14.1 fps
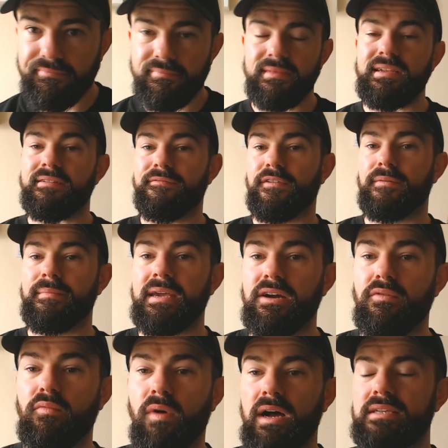for me, it
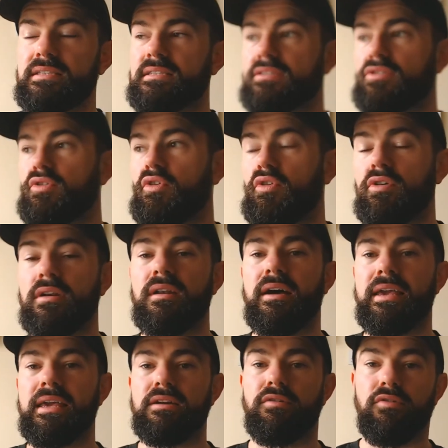wasn't
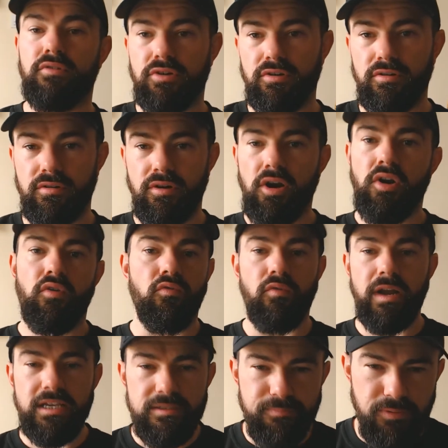unlike other
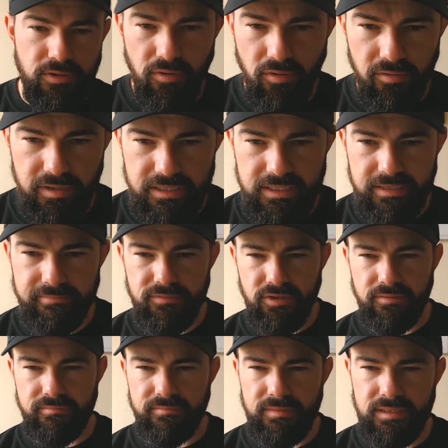respiratory
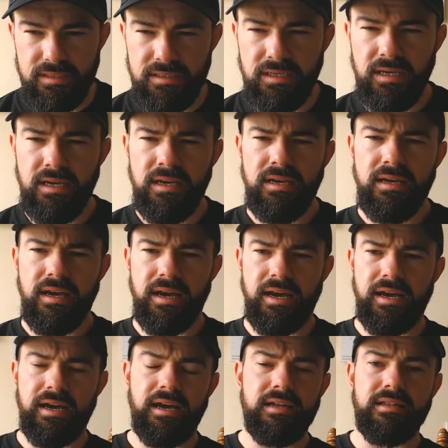symptoms
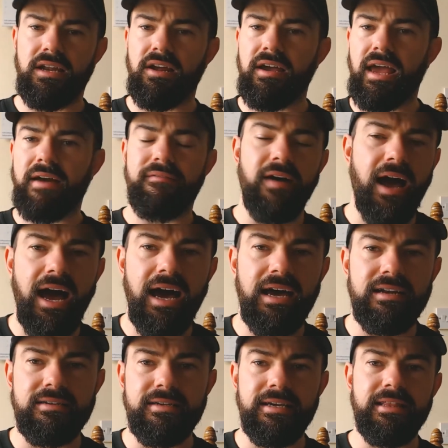that I have
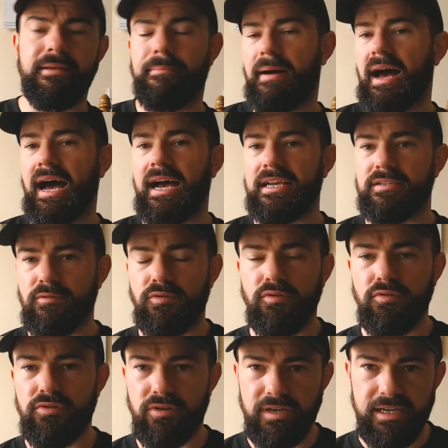had in the past with
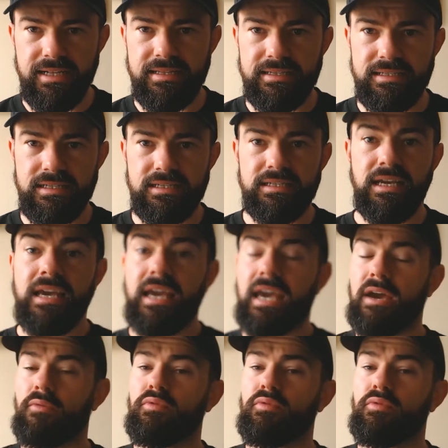other illnesses. It was